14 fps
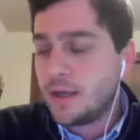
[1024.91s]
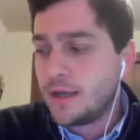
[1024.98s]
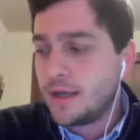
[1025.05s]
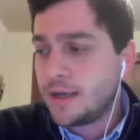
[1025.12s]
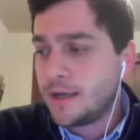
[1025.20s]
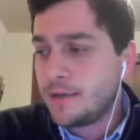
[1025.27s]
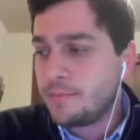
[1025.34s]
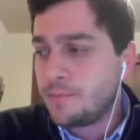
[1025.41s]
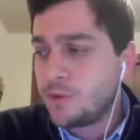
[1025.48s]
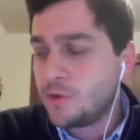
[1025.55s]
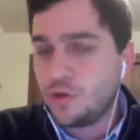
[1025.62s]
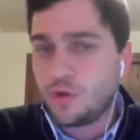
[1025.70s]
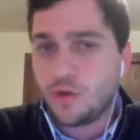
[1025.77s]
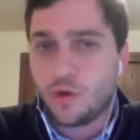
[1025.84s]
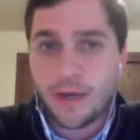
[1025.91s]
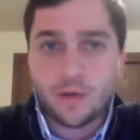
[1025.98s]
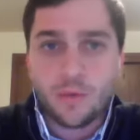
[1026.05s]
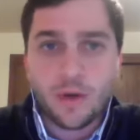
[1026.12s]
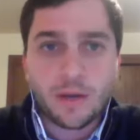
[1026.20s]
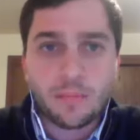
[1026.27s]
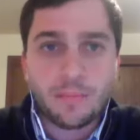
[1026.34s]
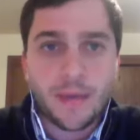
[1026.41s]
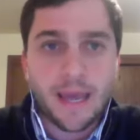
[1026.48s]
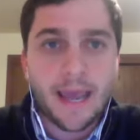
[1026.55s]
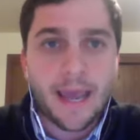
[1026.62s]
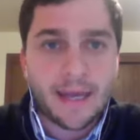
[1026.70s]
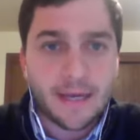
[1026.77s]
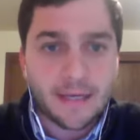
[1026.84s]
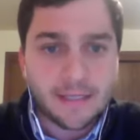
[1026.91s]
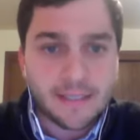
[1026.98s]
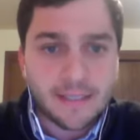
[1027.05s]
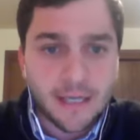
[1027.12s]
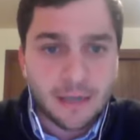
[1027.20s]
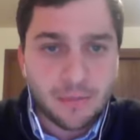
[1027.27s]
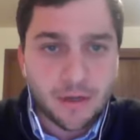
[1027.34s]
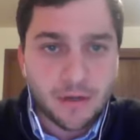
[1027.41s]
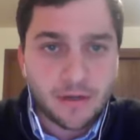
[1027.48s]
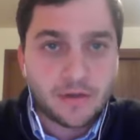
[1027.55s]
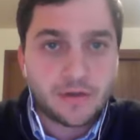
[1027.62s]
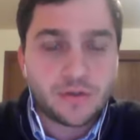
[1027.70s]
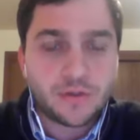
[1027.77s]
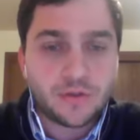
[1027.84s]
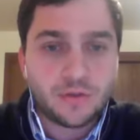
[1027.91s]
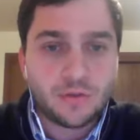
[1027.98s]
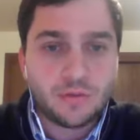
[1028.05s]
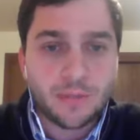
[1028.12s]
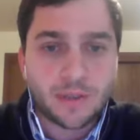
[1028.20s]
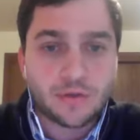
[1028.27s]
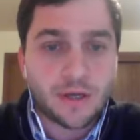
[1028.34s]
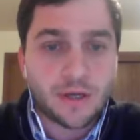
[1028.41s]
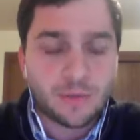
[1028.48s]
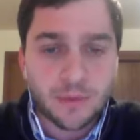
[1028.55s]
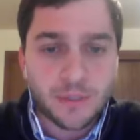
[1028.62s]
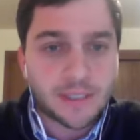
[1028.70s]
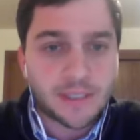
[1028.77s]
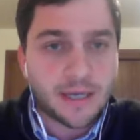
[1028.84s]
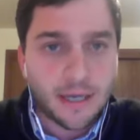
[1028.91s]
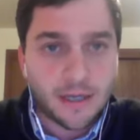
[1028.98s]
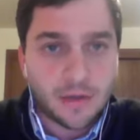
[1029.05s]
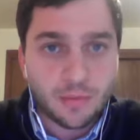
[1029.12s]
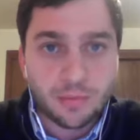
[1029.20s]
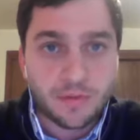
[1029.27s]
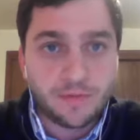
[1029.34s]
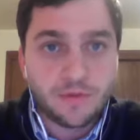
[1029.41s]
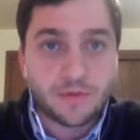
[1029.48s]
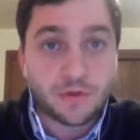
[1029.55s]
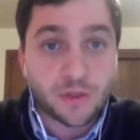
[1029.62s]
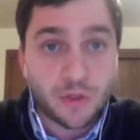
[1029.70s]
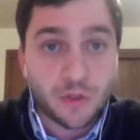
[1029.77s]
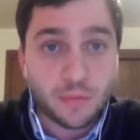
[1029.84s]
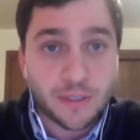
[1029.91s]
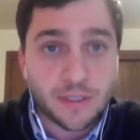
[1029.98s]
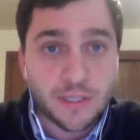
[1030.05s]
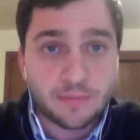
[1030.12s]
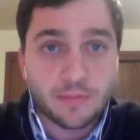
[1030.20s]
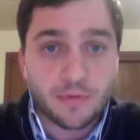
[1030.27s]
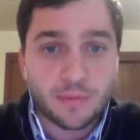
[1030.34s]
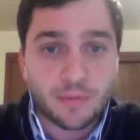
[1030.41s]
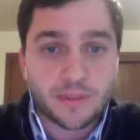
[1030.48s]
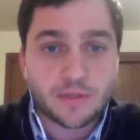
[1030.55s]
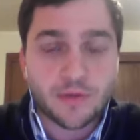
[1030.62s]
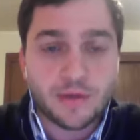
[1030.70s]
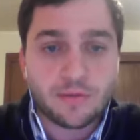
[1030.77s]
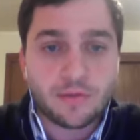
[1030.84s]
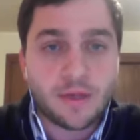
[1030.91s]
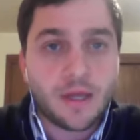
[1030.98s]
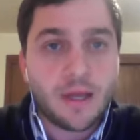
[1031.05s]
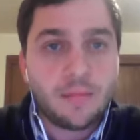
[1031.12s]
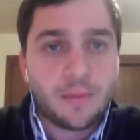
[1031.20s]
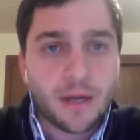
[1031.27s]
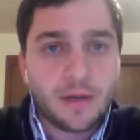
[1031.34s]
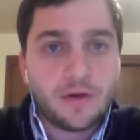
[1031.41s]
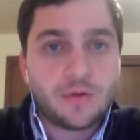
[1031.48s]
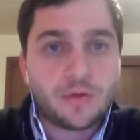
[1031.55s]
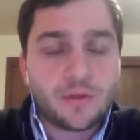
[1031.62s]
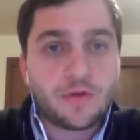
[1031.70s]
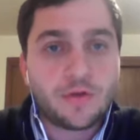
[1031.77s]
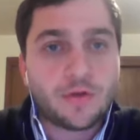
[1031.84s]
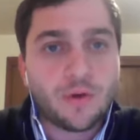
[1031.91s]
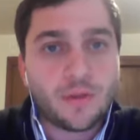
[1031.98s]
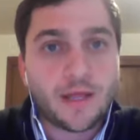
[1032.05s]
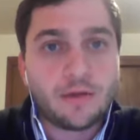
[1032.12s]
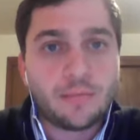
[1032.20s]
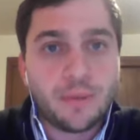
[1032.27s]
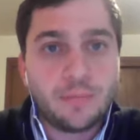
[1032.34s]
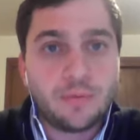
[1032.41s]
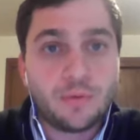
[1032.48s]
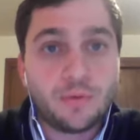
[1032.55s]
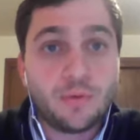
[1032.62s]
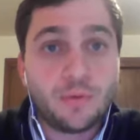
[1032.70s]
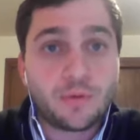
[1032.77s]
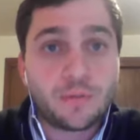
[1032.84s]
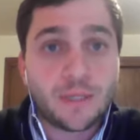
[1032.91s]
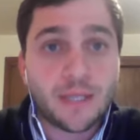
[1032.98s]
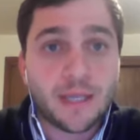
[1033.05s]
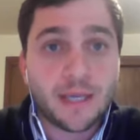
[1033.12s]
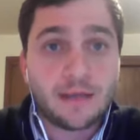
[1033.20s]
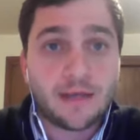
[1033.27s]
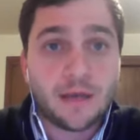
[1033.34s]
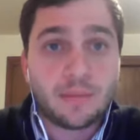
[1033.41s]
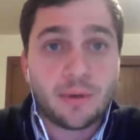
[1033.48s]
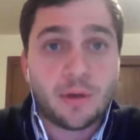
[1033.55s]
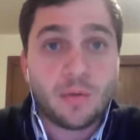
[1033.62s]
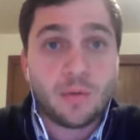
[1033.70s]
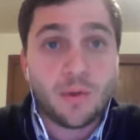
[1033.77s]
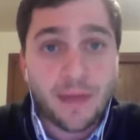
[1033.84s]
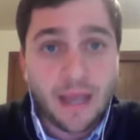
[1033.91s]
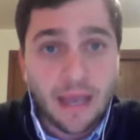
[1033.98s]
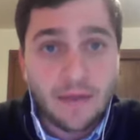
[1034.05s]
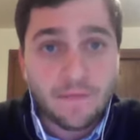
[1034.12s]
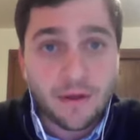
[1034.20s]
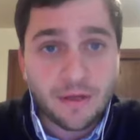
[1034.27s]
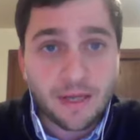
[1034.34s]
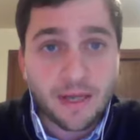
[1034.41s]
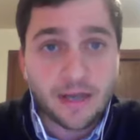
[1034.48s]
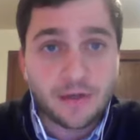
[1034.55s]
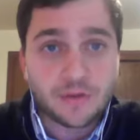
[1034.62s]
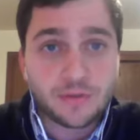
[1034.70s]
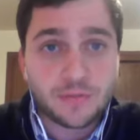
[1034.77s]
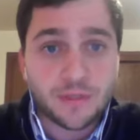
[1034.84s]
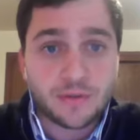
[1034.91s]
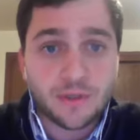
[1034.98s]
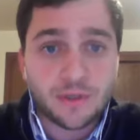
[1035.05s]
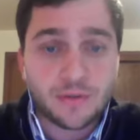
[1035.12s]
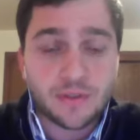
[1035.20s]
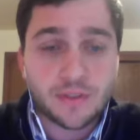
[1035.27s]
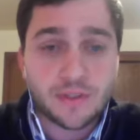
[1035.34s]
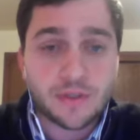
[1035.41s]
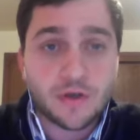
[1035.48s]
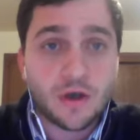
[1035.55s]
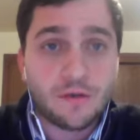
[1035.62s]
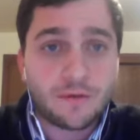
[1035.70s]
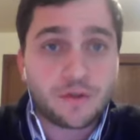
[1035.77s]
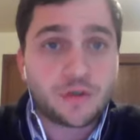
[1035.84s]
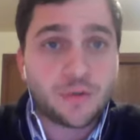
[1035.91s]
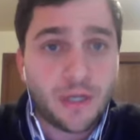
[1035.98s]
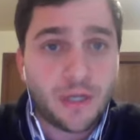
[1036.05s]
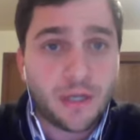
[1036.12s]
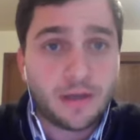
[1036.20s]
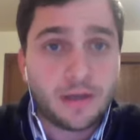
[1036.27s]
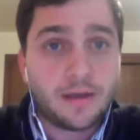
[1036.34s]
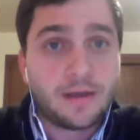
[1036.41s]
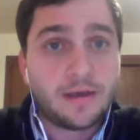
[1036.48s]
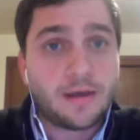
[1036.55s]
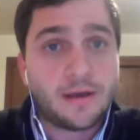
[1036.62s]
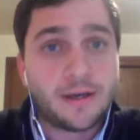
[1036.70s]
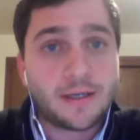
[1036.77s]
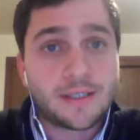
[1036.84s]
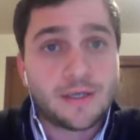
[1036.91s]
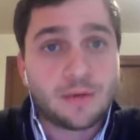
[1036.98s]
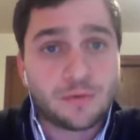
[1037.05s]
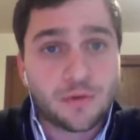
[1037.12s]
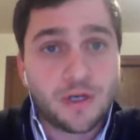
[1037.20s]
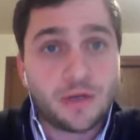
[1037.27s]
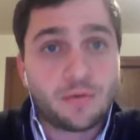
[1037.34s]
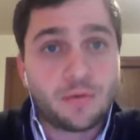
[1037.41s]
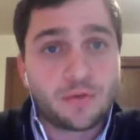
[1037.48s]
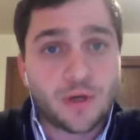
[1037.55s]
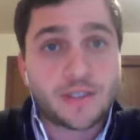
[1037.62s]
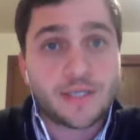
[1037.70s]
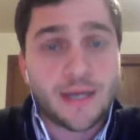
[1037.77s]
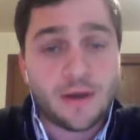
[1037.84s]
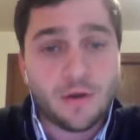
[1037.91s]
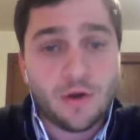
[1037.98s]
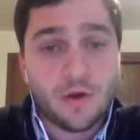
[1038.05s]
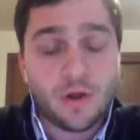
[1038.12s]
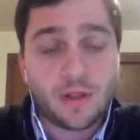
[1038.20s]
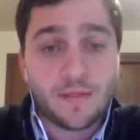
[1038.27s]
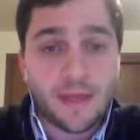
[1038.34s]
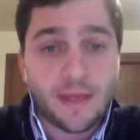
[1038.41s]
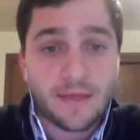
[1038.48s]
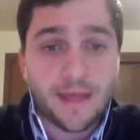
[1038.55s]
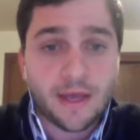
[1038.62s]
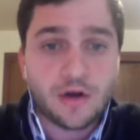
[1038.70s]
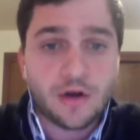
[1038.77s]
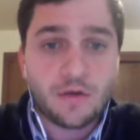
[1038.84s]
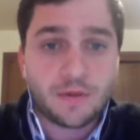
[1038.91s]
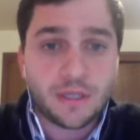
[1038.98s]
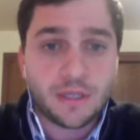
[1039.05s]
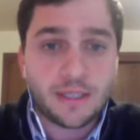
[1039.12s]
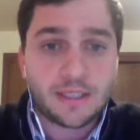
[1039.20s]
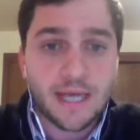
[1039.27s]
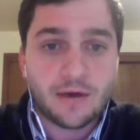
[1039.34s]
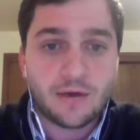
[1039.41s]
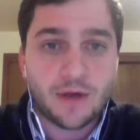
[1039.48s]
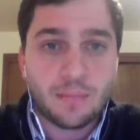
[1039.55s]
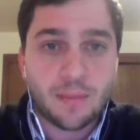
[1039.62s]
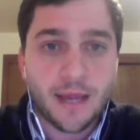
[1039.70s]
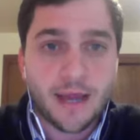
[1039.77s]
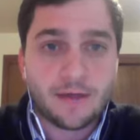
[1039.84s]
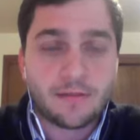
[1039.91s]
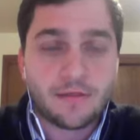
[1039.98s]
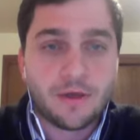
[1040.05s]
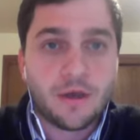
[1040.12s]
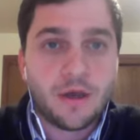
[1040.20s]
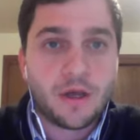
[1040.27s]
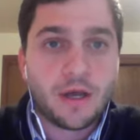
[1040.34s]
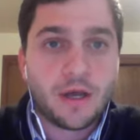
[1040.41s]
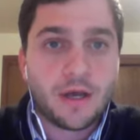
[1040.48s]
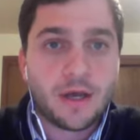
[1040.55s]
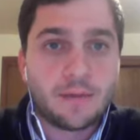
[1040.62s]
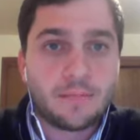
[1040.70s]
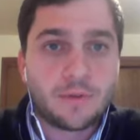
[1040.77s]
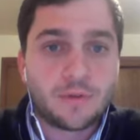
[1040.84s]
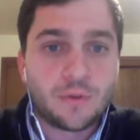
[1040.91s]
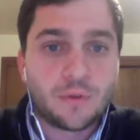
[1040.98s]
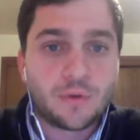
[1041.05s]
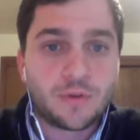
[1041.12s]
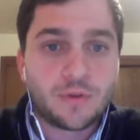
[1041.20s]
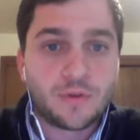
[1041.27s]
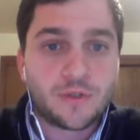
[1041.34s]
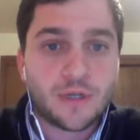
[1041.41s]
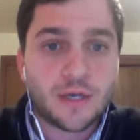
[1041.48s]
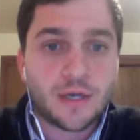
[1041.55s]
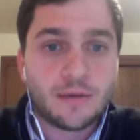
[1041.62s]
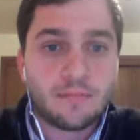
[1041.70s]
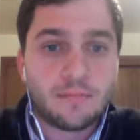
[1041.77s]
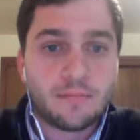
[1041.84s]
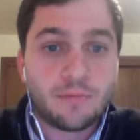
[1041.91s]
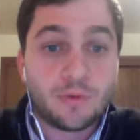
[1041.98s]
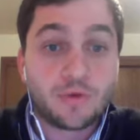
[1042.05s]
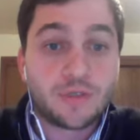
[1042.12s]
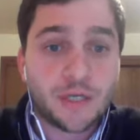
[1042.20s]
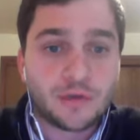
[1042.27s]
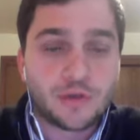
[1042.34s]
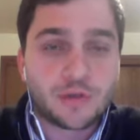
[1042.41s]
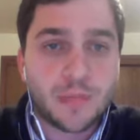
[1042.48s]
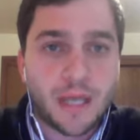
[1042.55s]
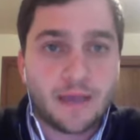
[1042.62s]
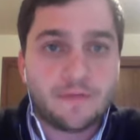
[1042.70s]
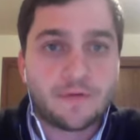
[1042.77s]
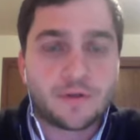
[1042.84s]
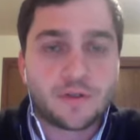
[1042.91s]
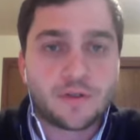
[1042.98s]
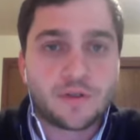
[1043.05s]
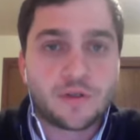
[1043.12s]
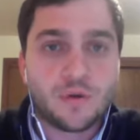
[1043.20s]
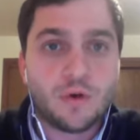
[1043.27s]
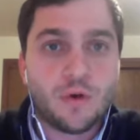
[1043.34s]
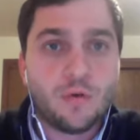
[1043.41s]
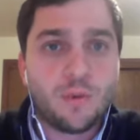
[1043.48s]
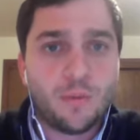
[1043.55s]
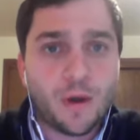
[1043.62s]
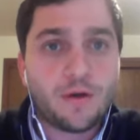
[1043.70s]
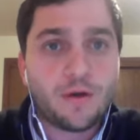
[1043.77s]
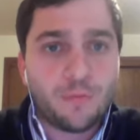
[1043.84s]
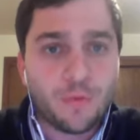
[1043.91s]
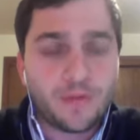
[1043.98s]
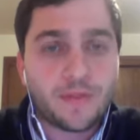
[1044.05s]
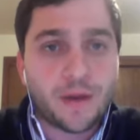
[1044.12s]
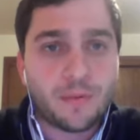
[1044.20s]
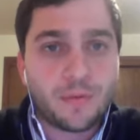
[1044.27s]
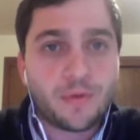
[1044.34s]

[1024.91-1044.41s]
I don't want to add any stigma to mental health, because I don't believe that there should be a stigma with mental health. But I note that there are a lot of people who ultimately end up, when they have undiagnosed mental illnesses, often self-treating with drugs and alcohol, and that can often lead down a path towards more dangerous behaviors. And so we want to avoid that.